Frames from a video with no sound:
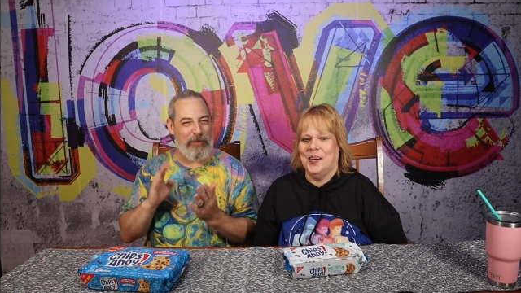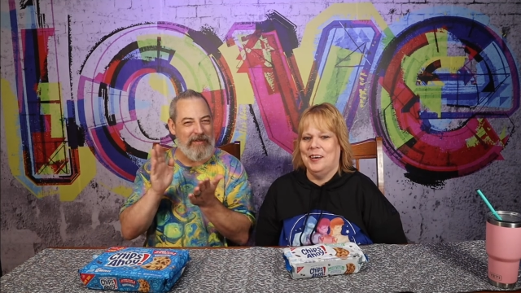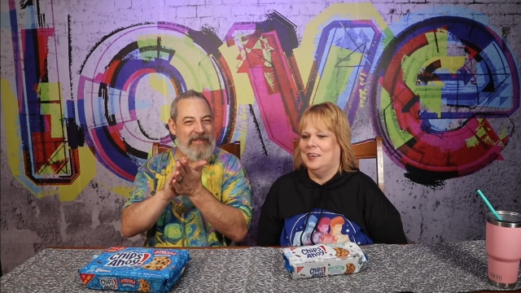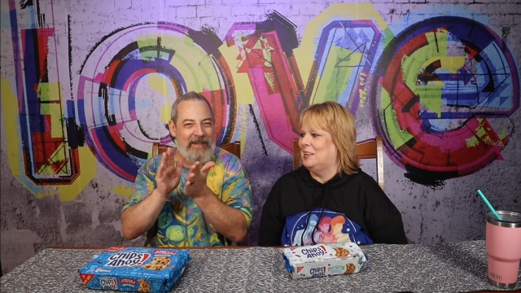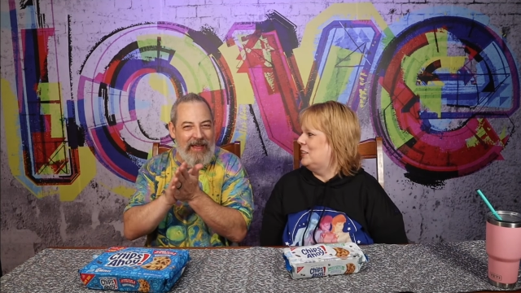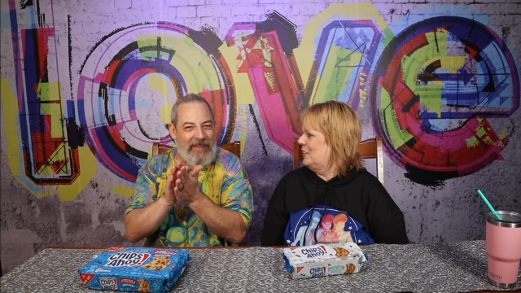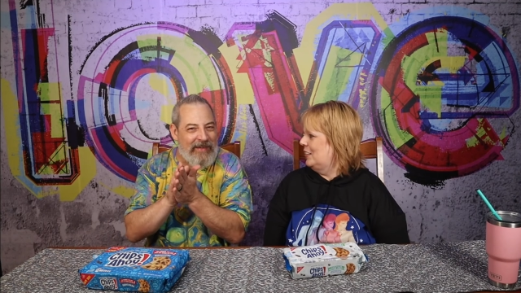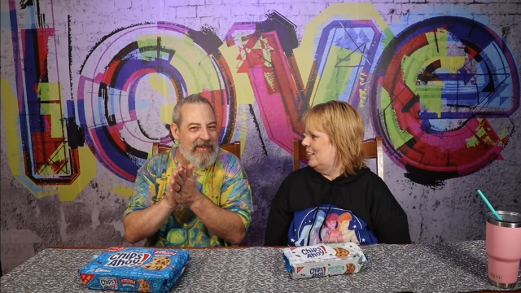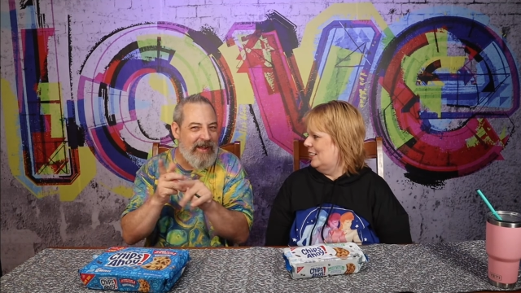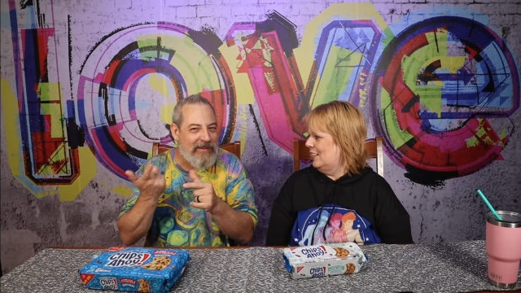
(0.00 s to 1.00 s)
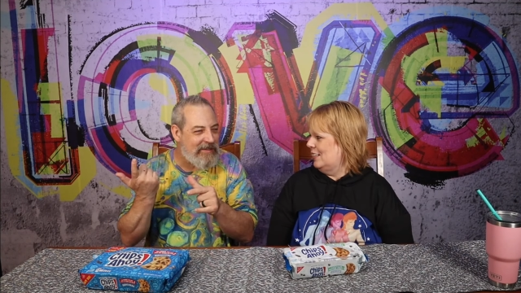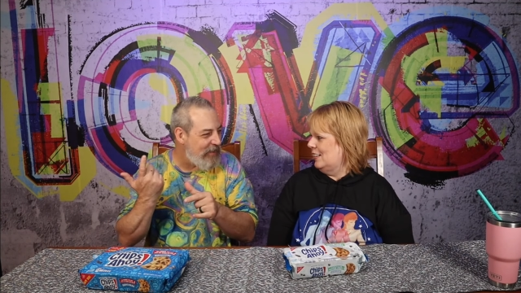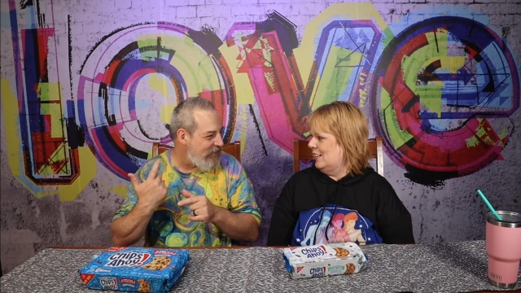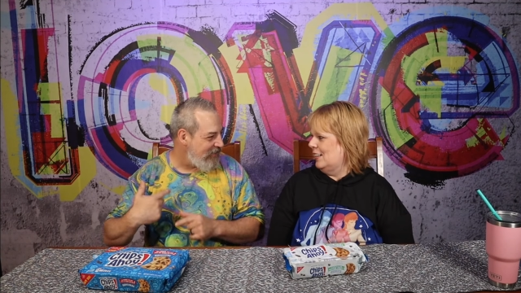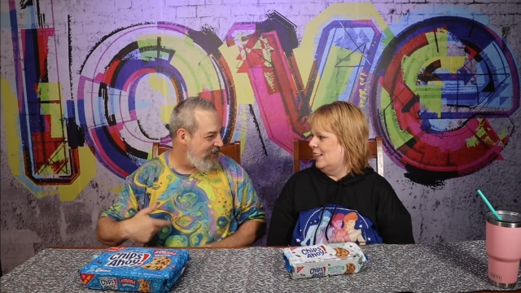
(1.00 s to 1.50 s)
Speaker 1: Put together, not
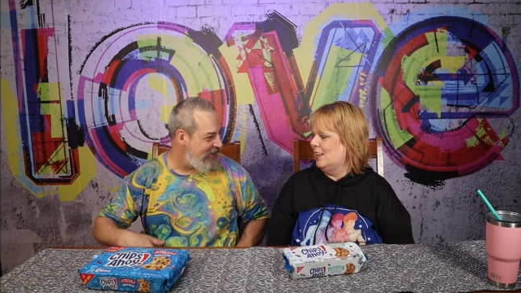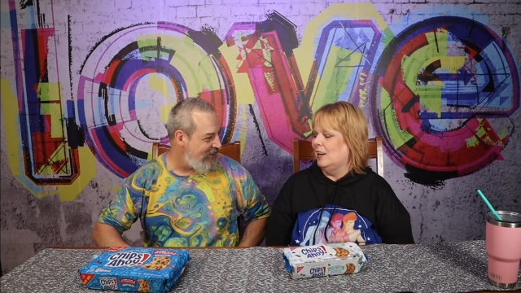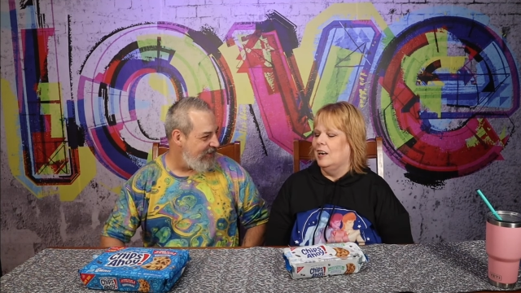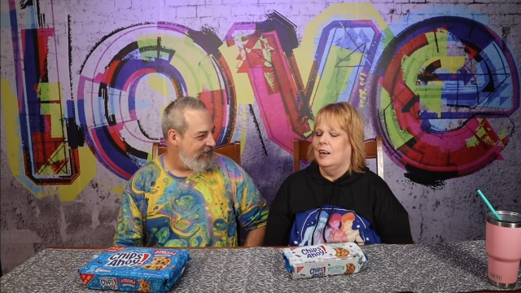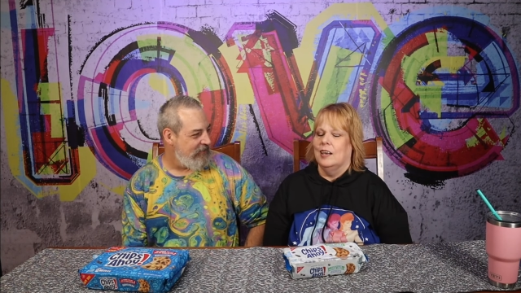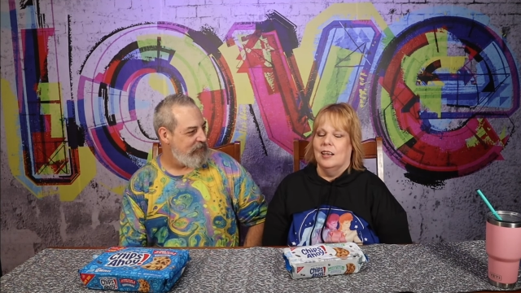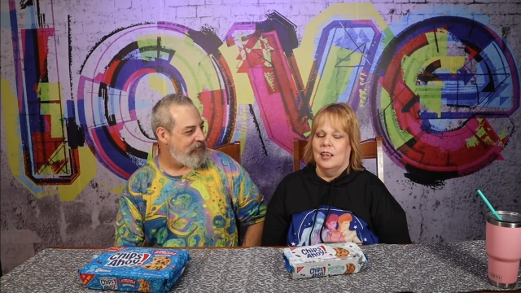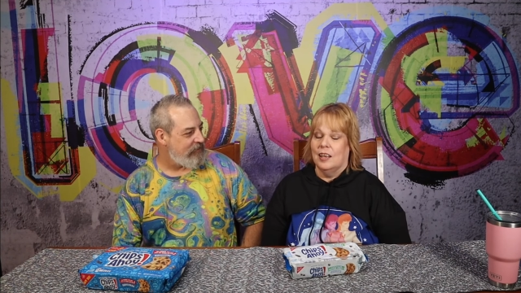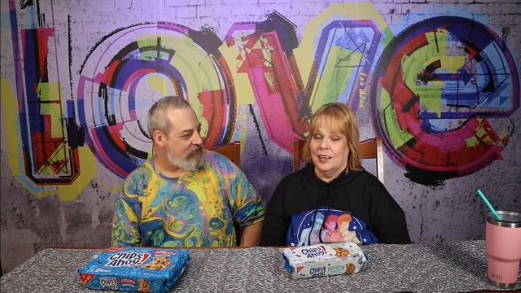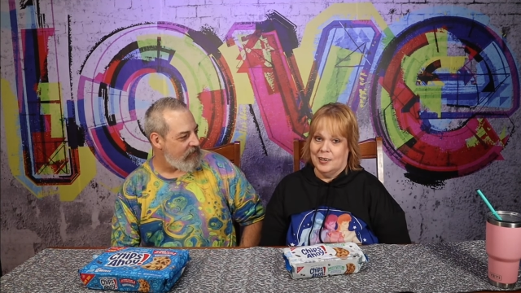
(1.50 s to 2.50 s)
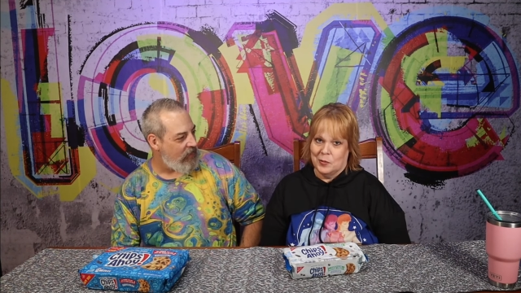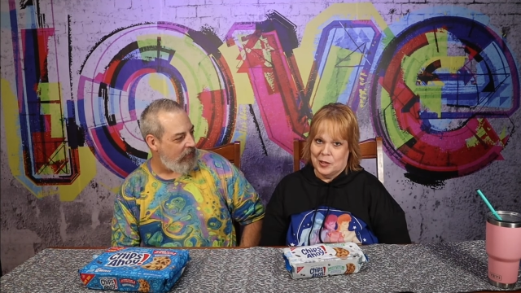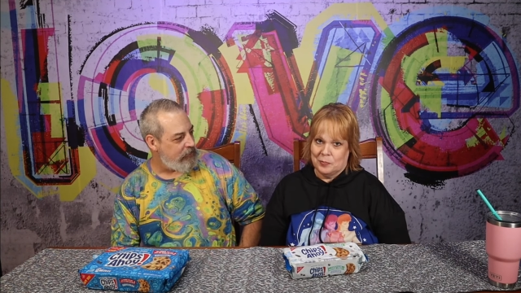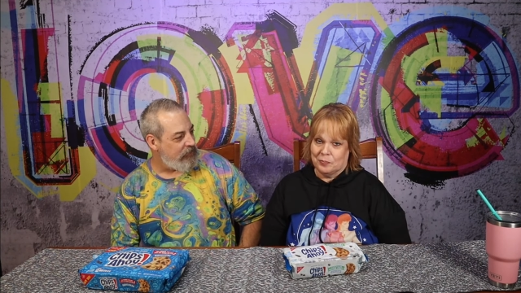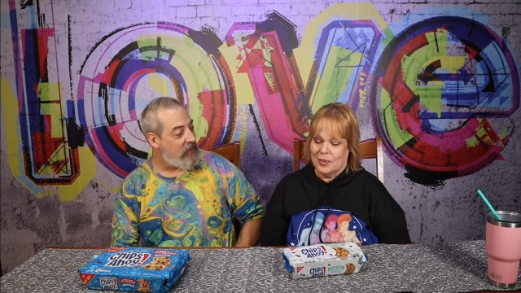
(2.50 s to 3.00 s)
separated.
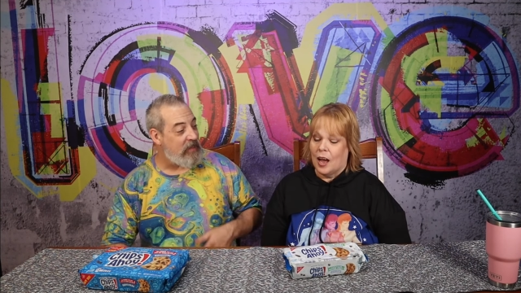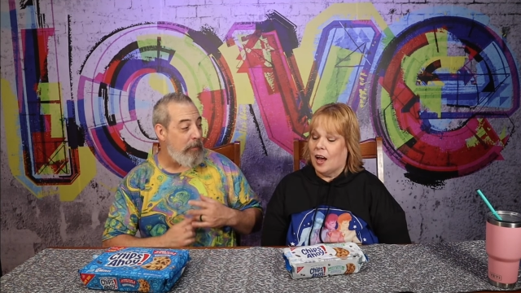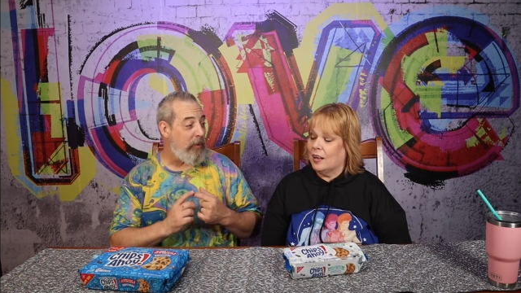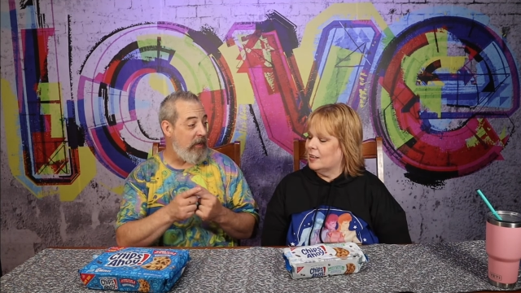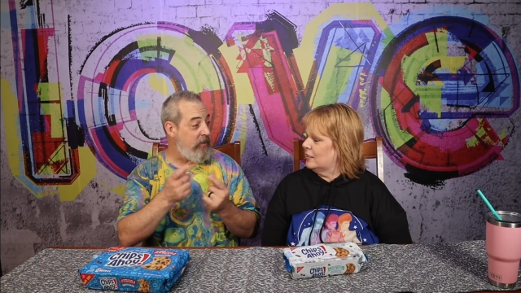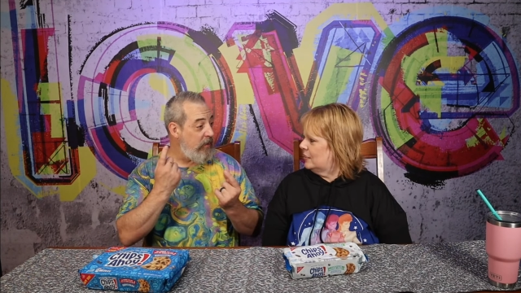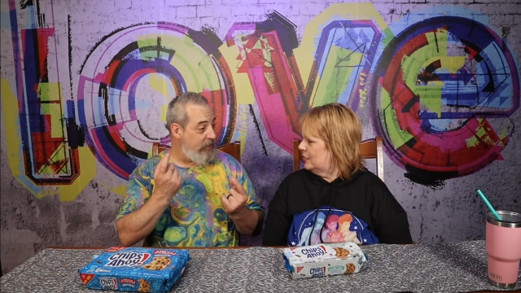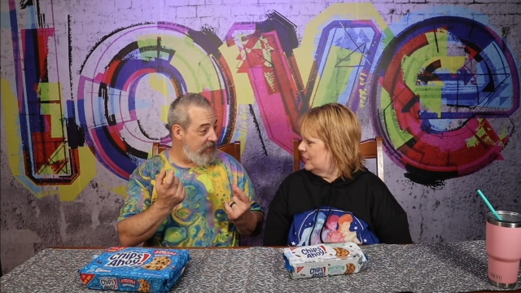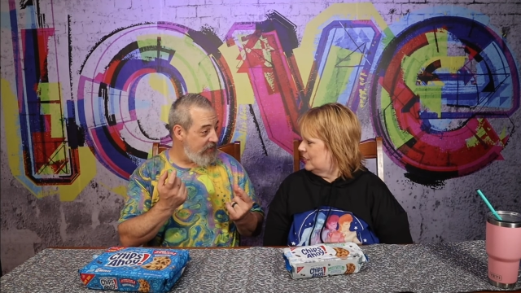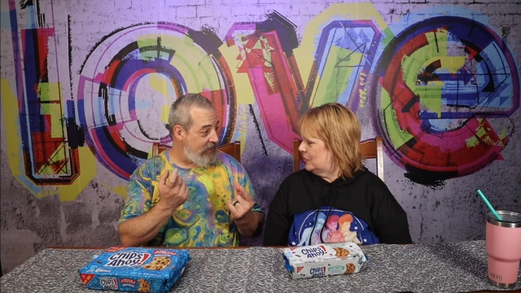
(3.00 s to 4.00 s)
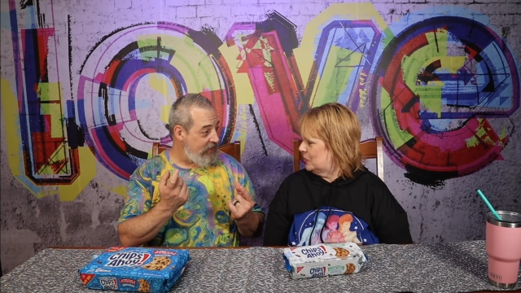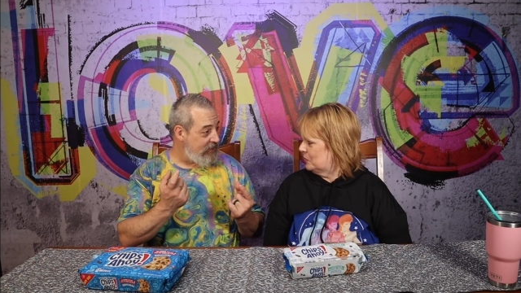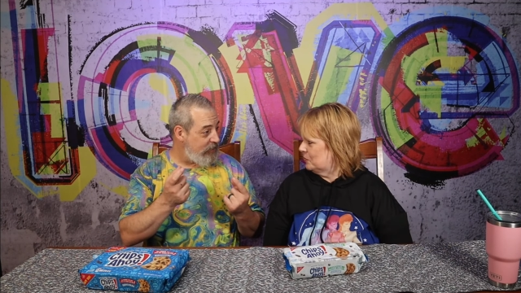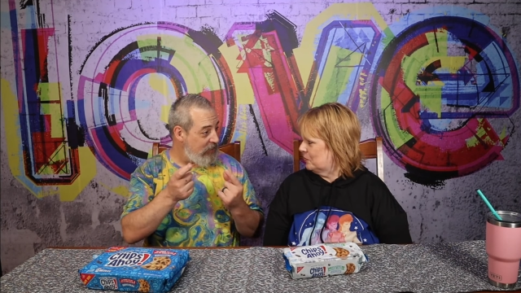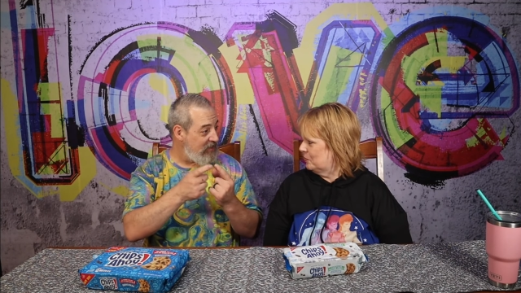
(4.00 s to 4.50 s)
Anyway. Separated their biscuits.
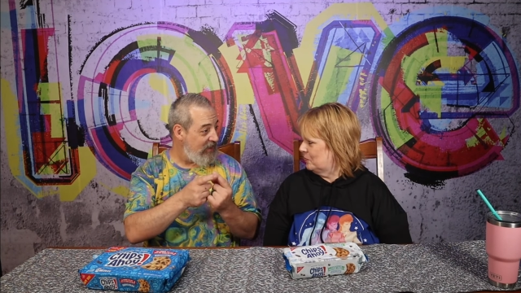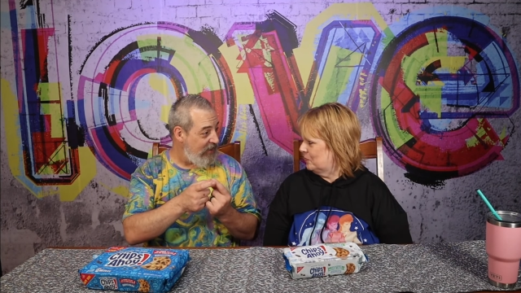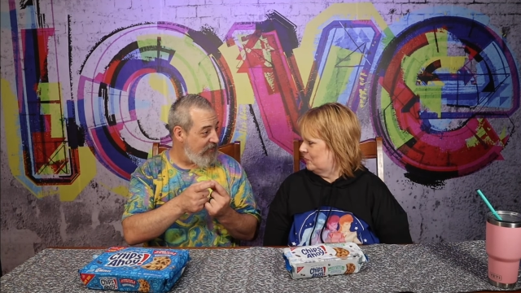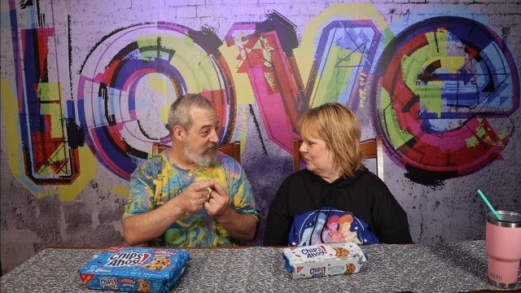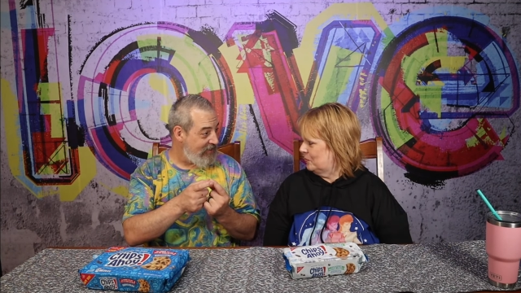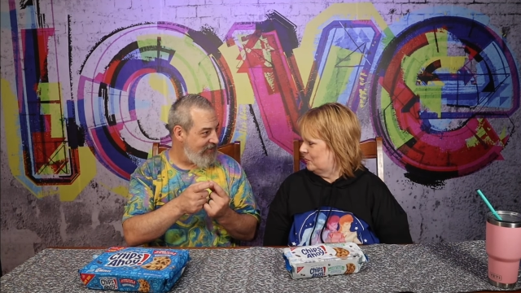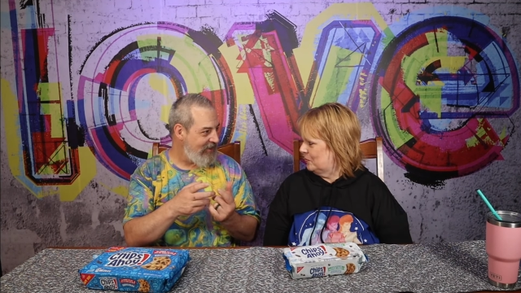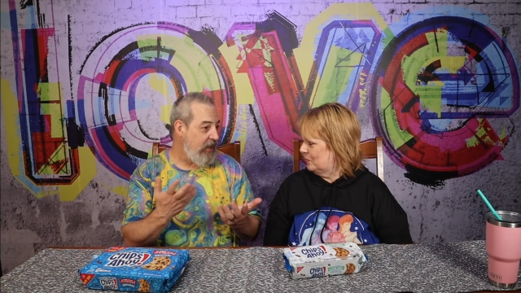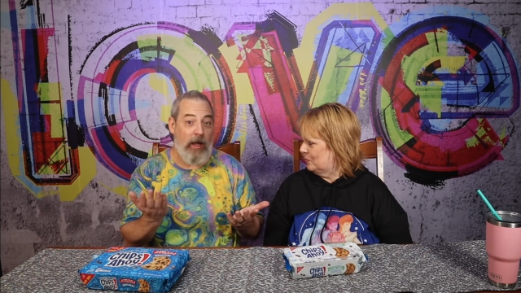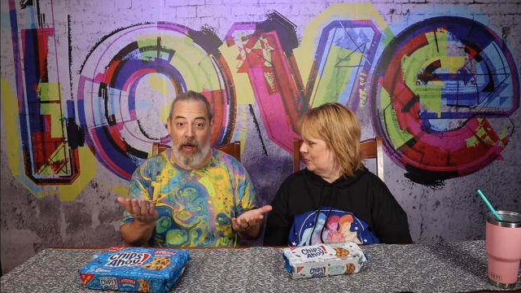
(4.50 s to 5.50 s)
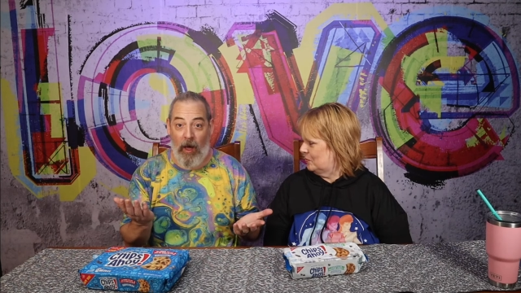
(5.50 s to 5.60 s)
Put together, it's a cookie.